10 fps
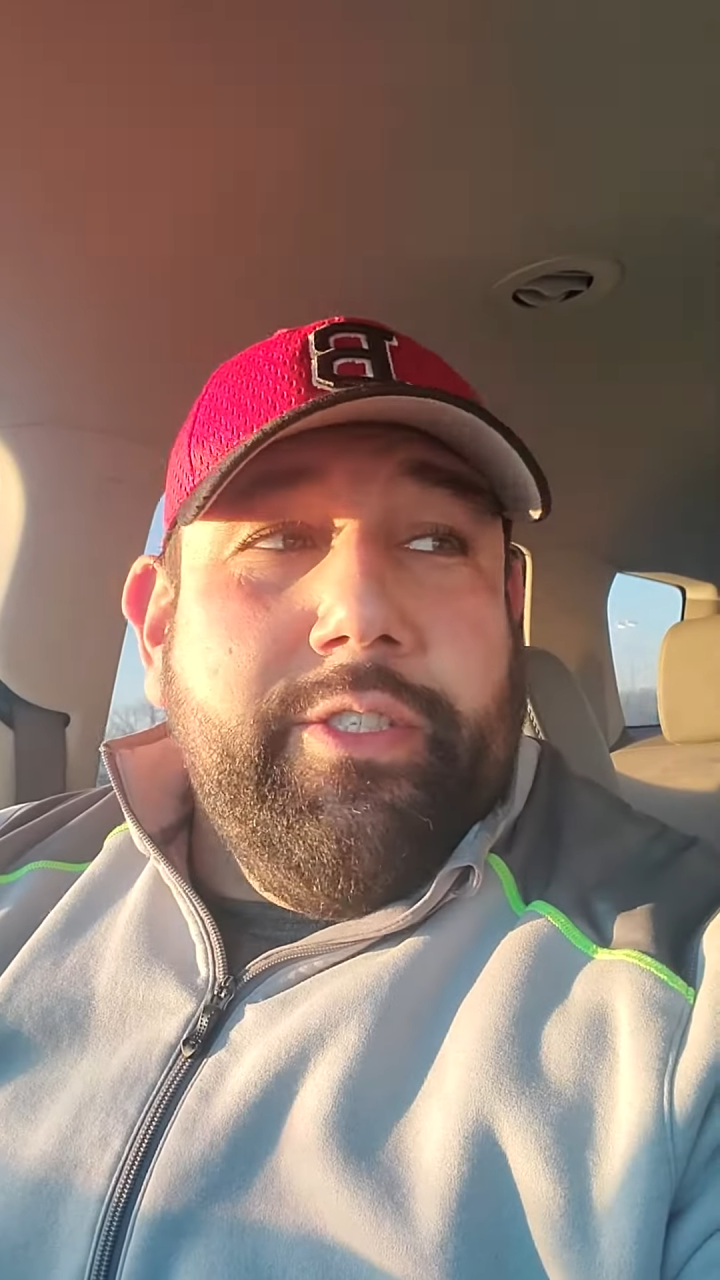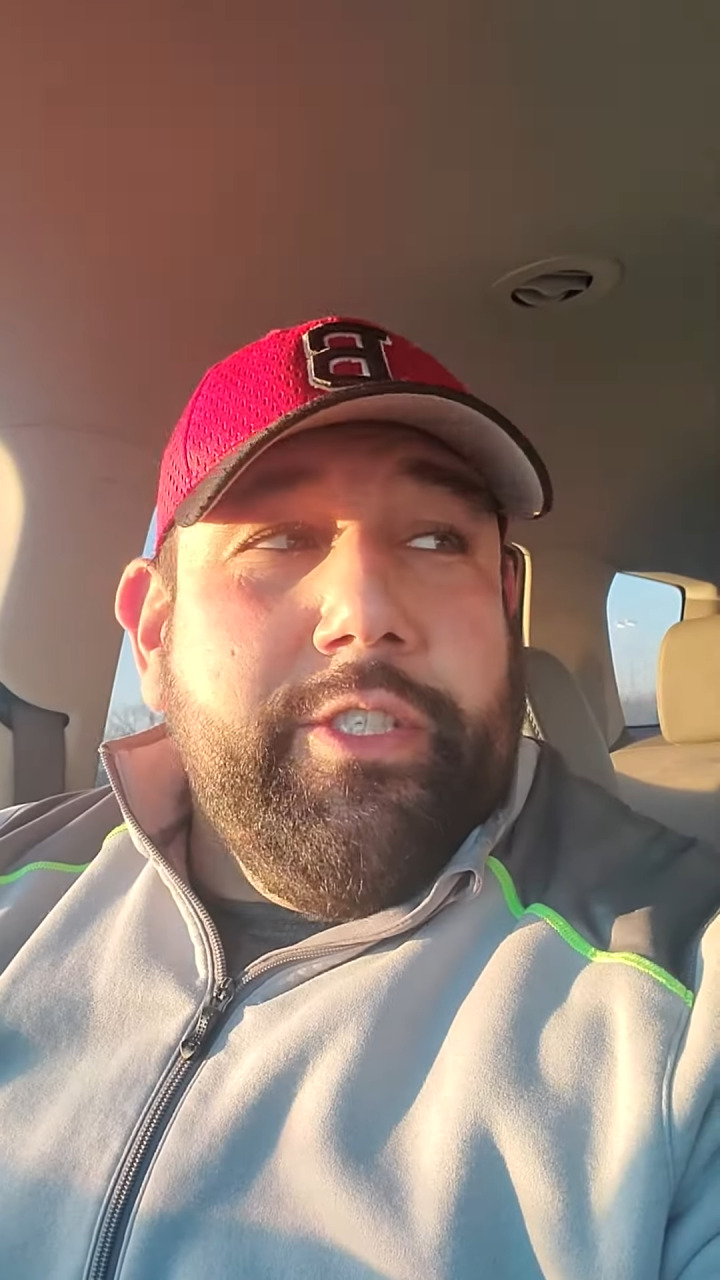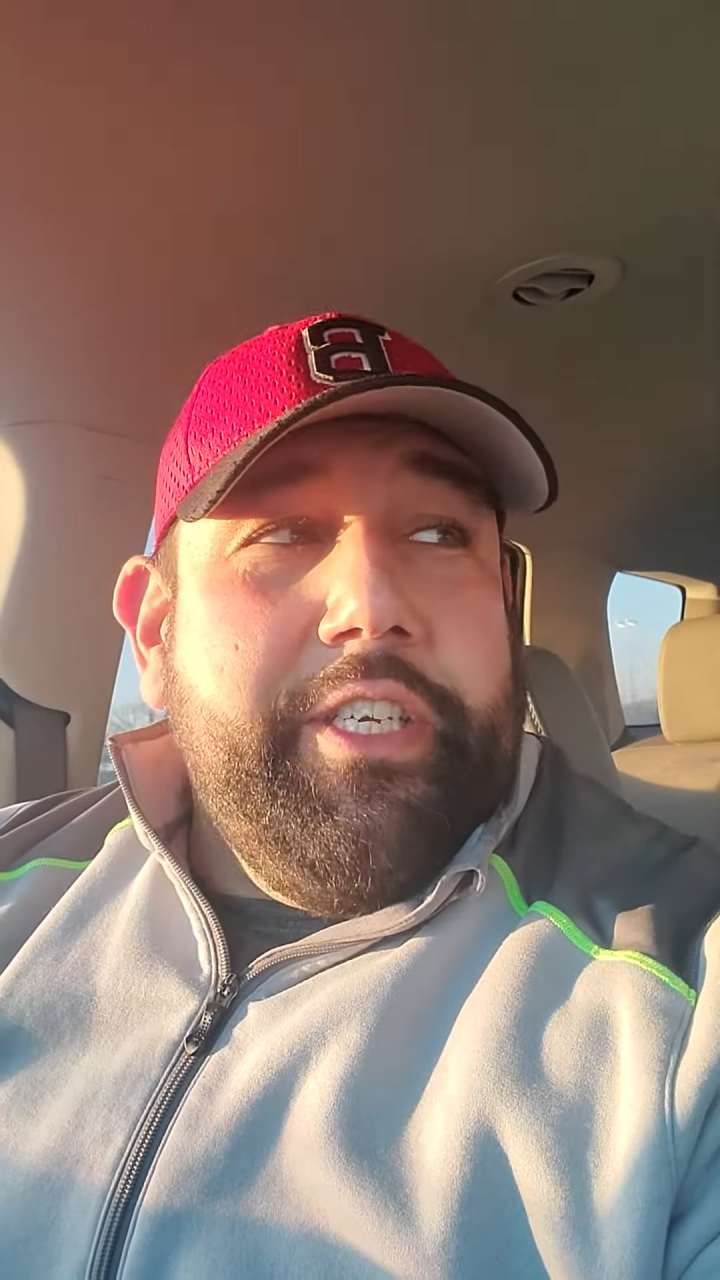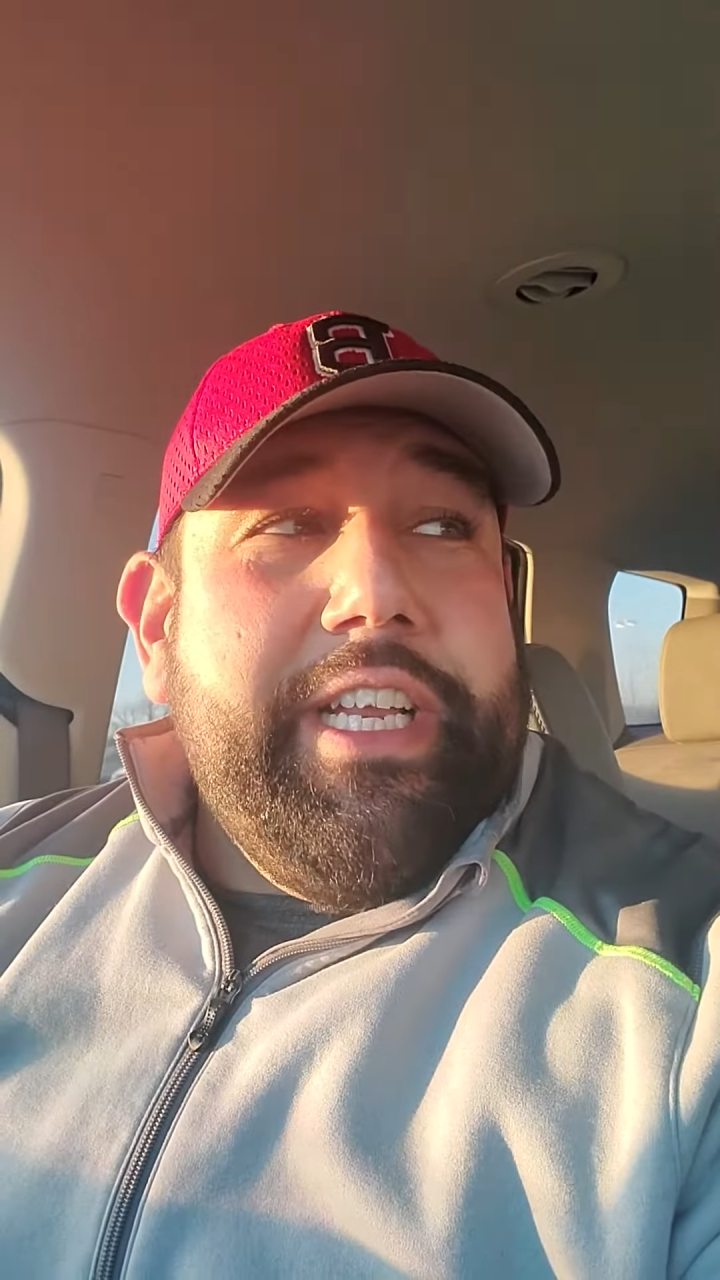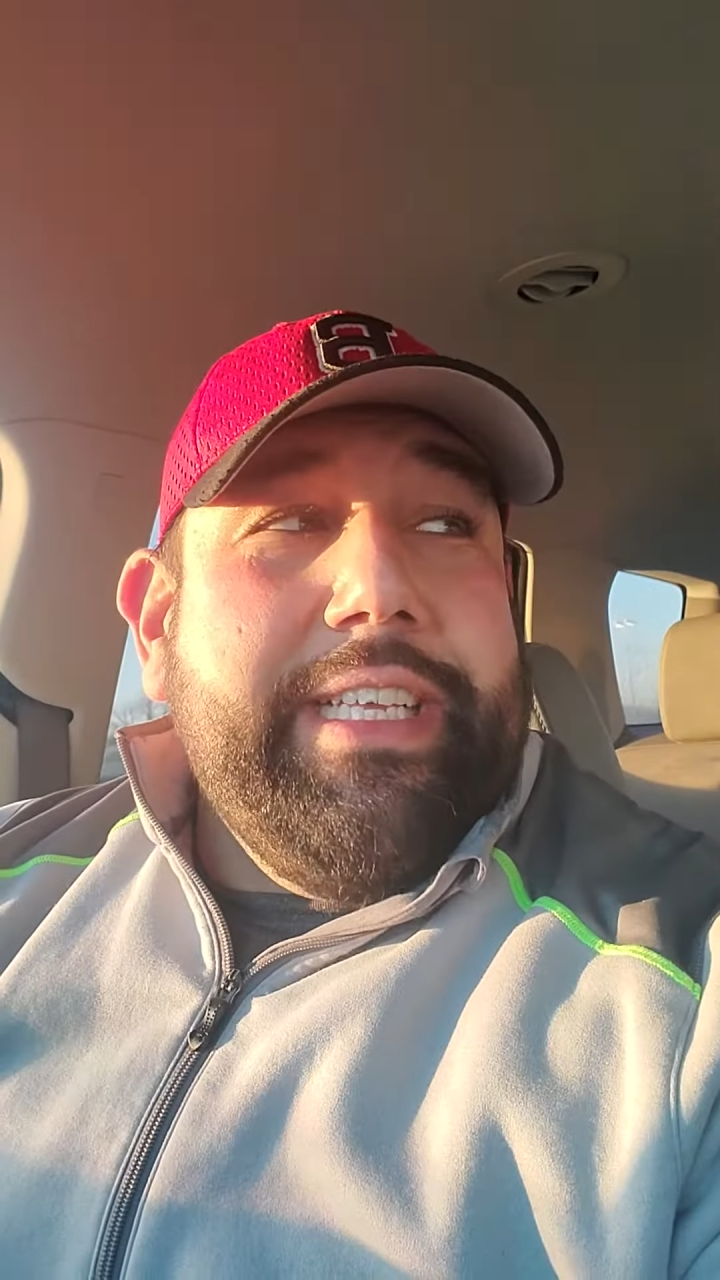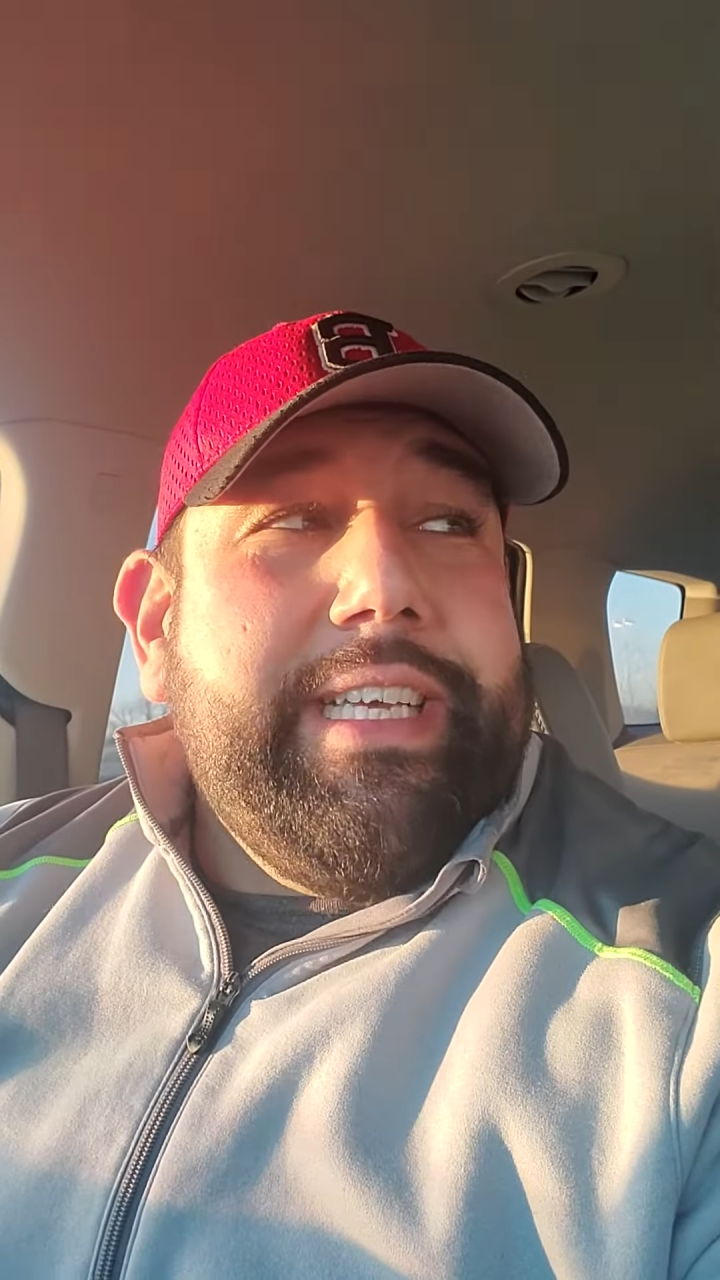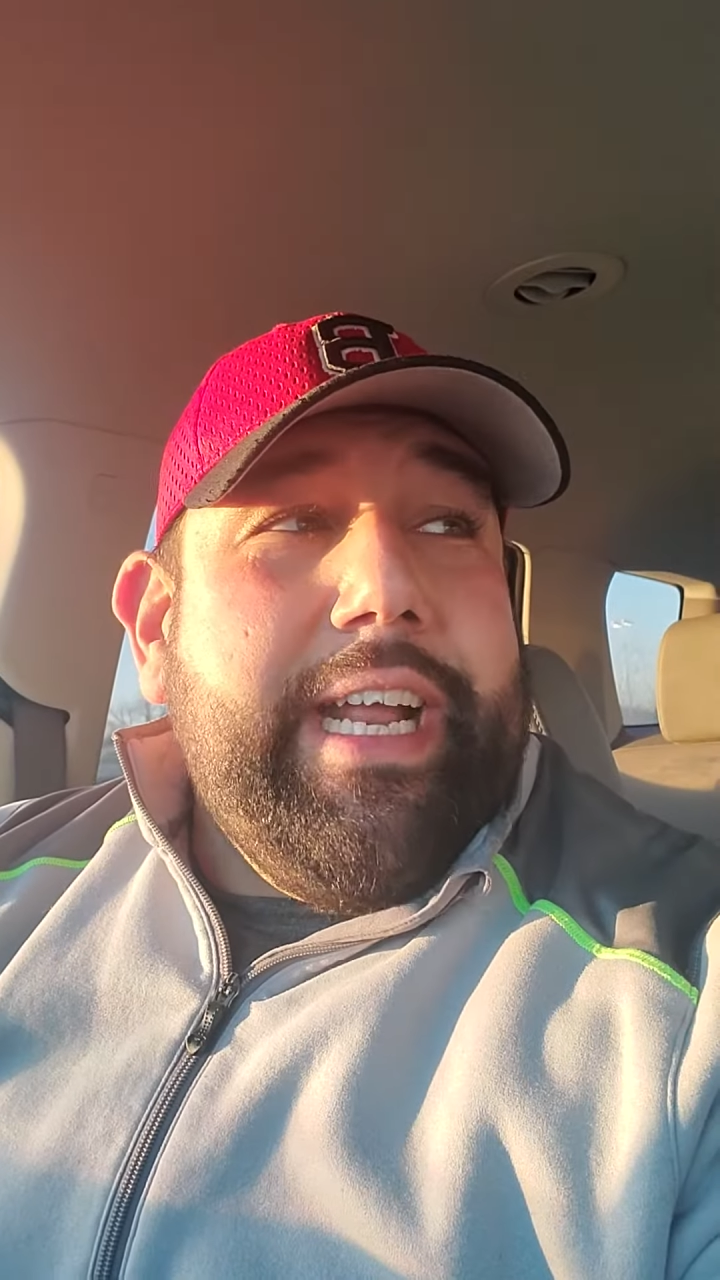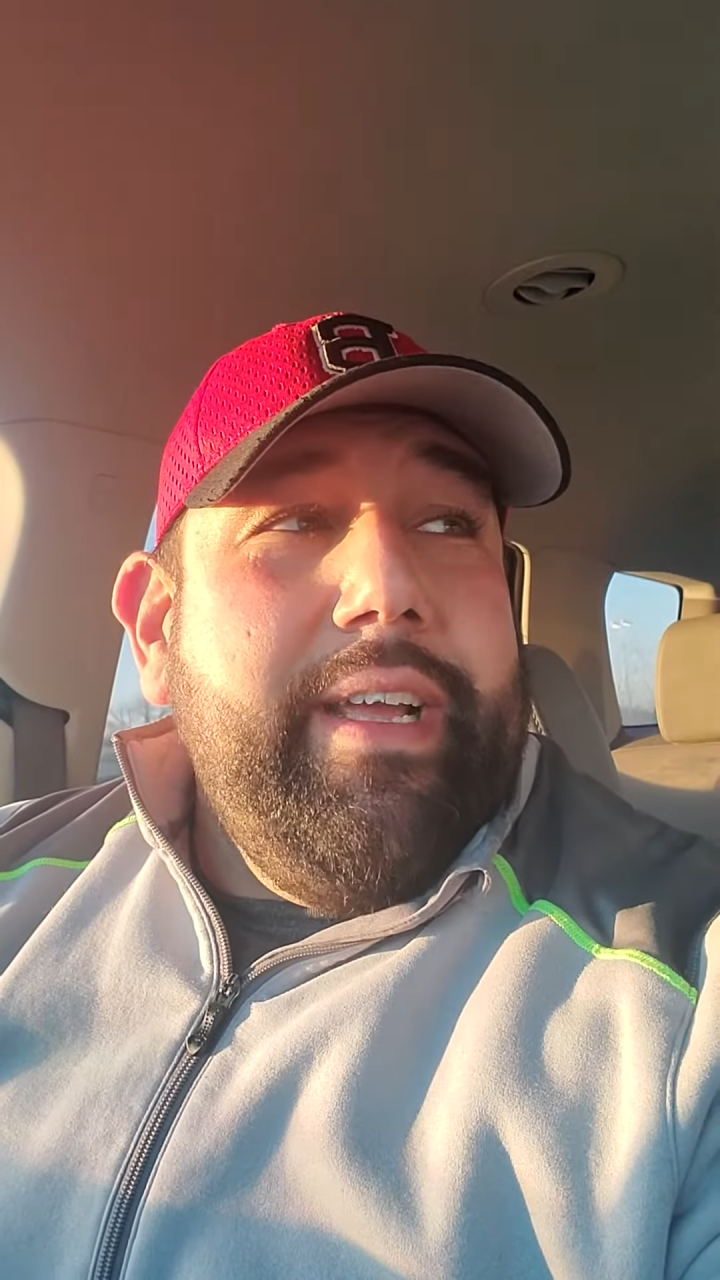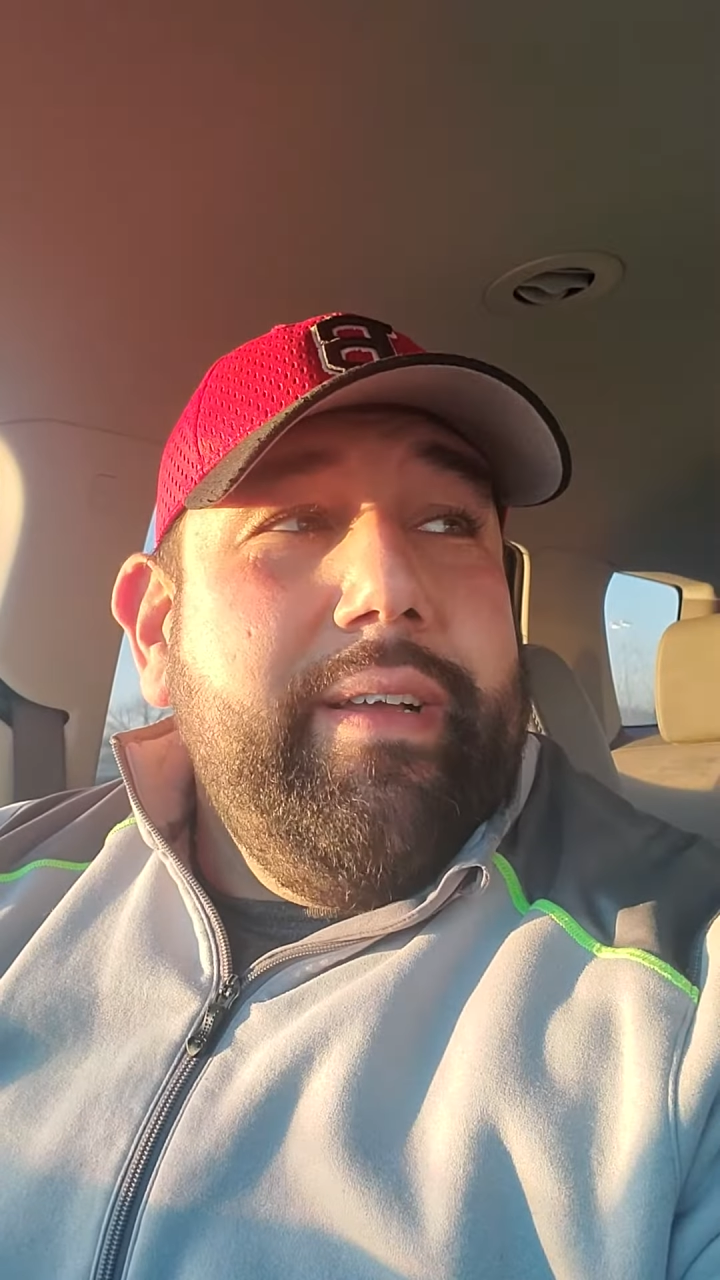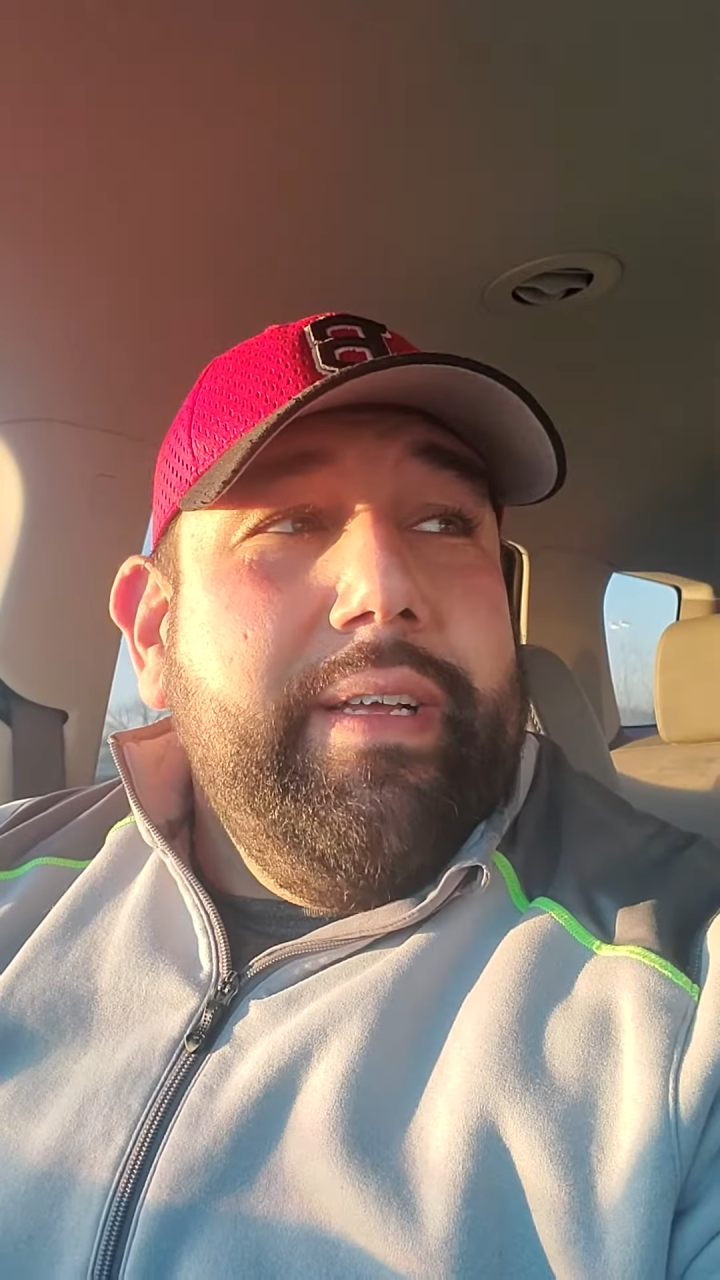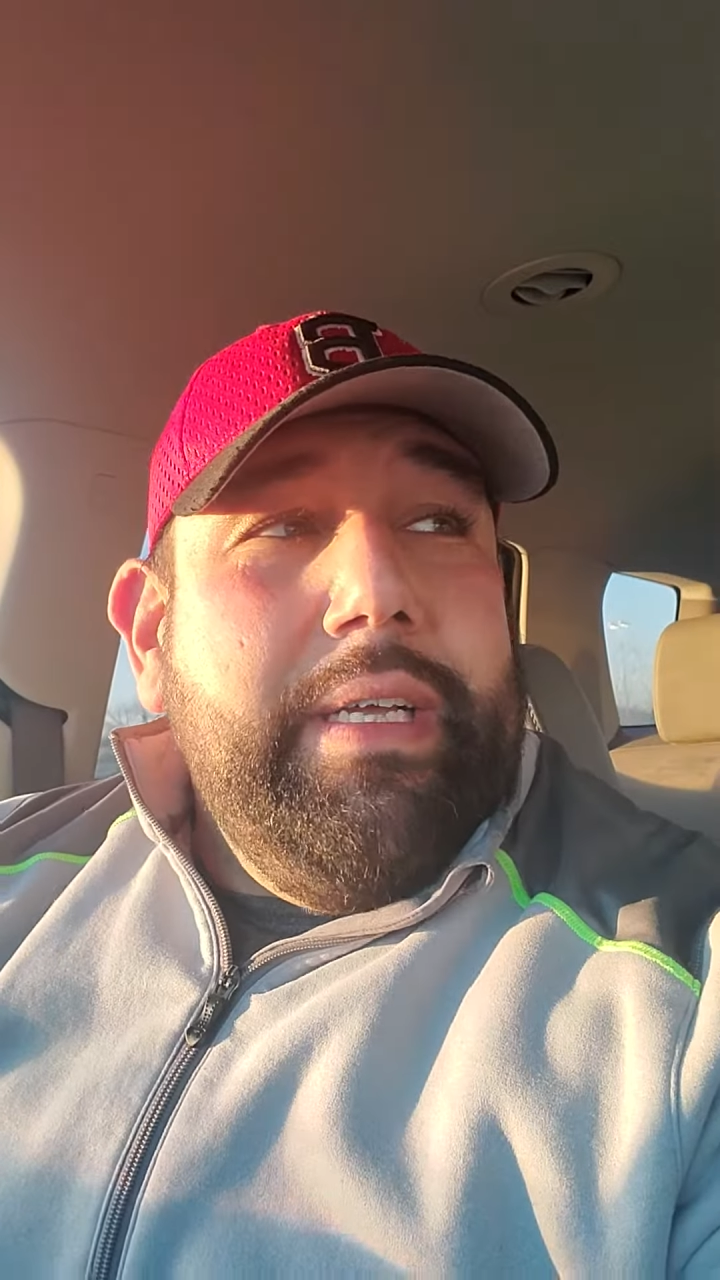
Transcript: Good day today.